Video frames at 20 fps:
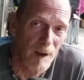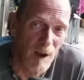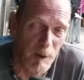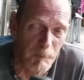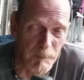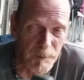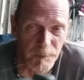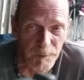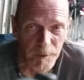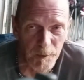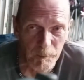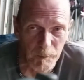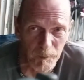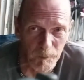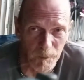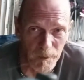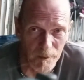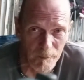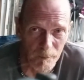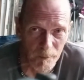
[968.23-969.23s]
I'll be
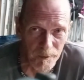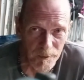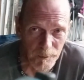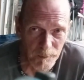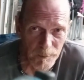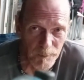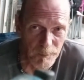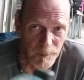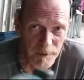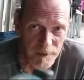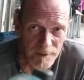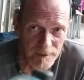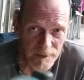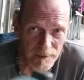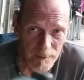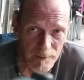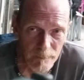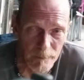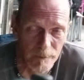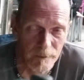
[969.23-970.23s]
filming whatever we do with the
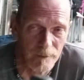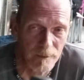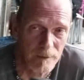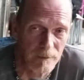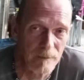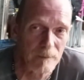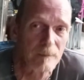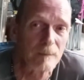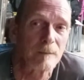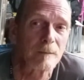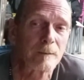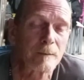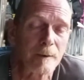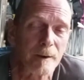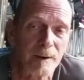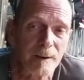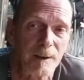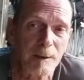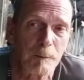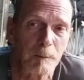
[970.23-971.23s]
57 and
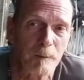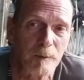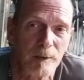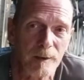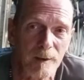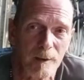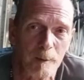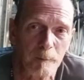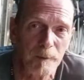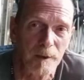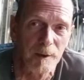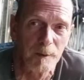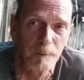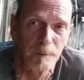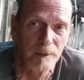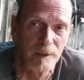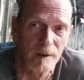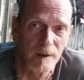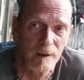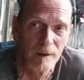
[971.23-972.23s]
trying to keep everything updated
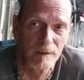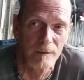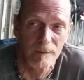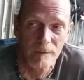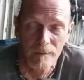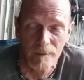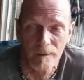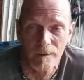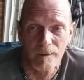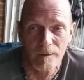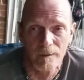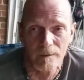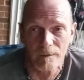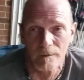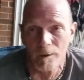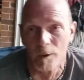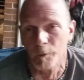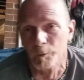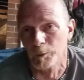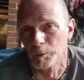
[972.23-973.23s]
with that.
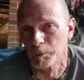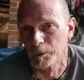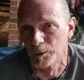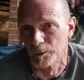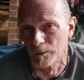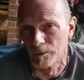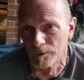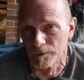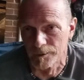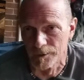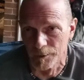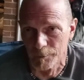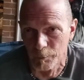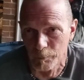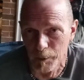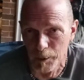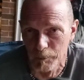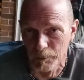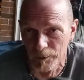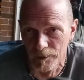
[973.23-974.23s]
Hopefully we'll be doing a little stuff with
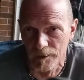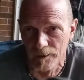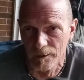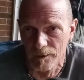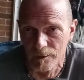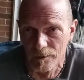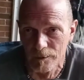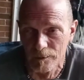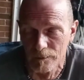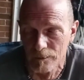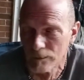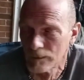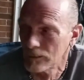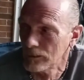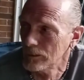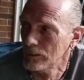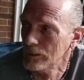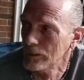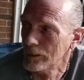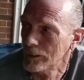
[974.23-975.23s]
Maybelline here
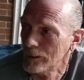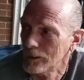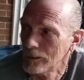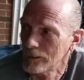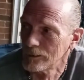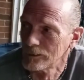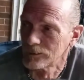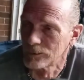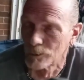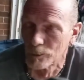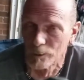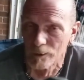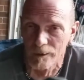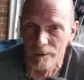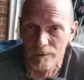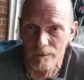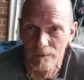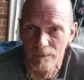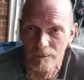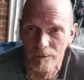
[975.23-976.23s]

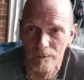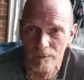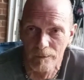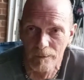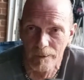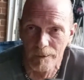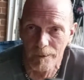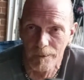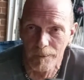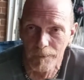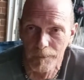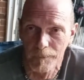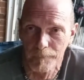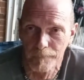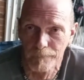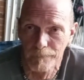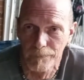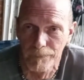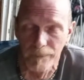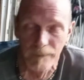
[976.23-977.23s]
shortly.
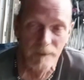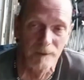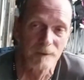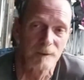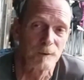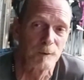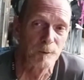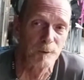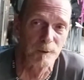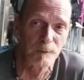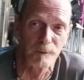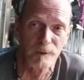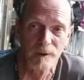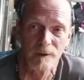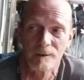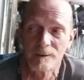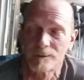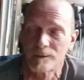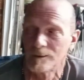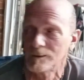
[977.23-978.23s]
They got the dually
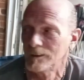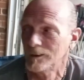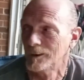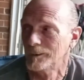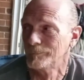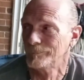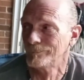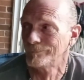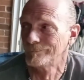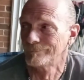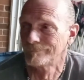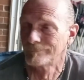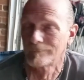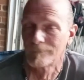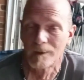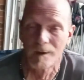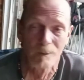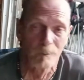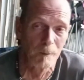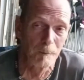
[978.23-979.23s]
running, so and
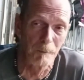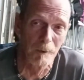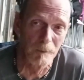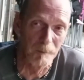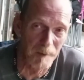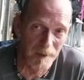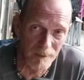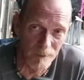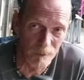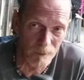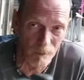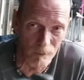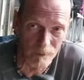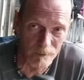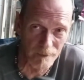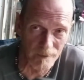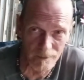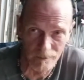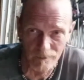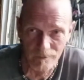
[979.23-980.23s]
I went and bought me a new car
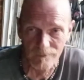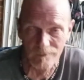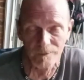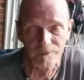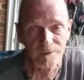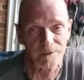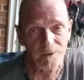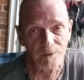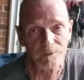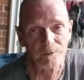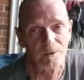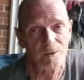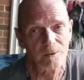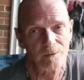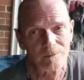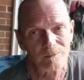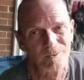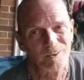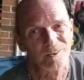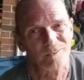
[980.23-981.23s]
trailer, a little tilt
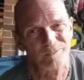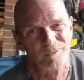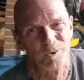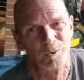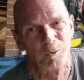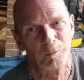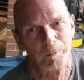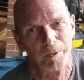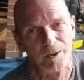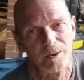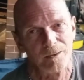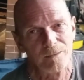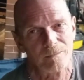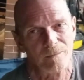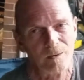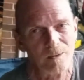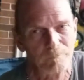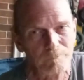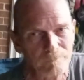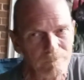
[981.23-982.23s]
trailer. Well, new to me.
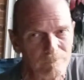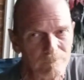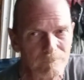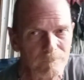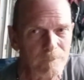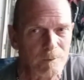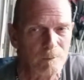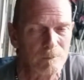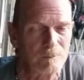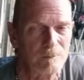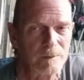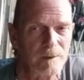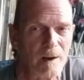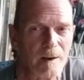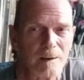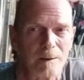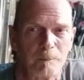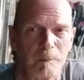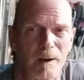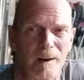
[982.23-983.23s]
I'm too
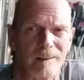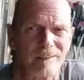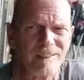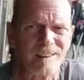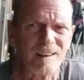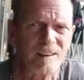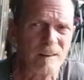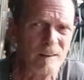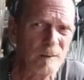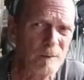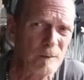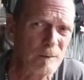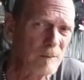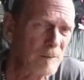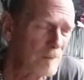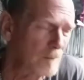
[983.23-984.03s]
tight to buy anything new.